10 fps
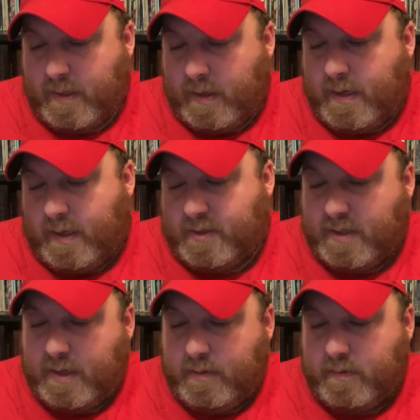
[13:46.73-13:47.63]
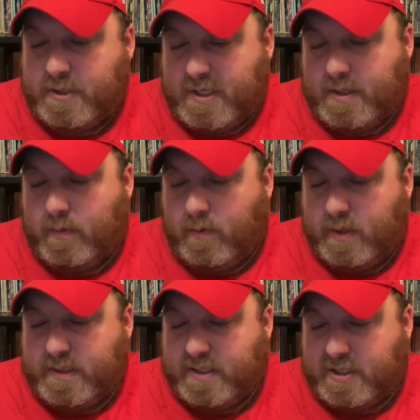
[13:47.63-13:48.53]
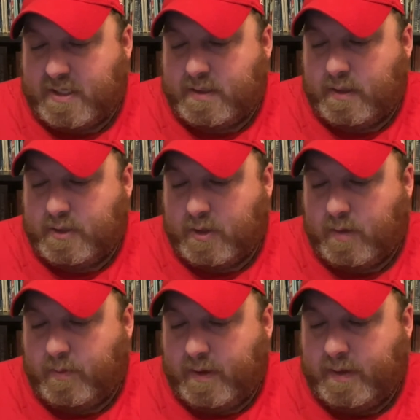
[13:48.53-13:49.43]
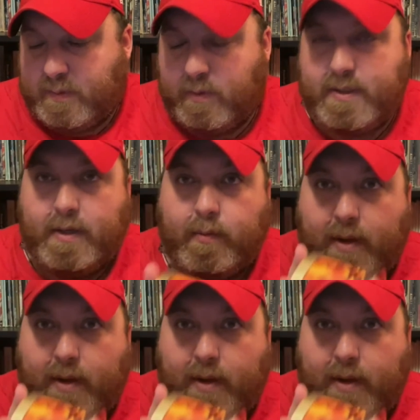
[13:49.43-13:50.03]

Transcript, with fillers: Yeah, in Chestnut Woods is chestnut, shard, praline, smoked cedar, and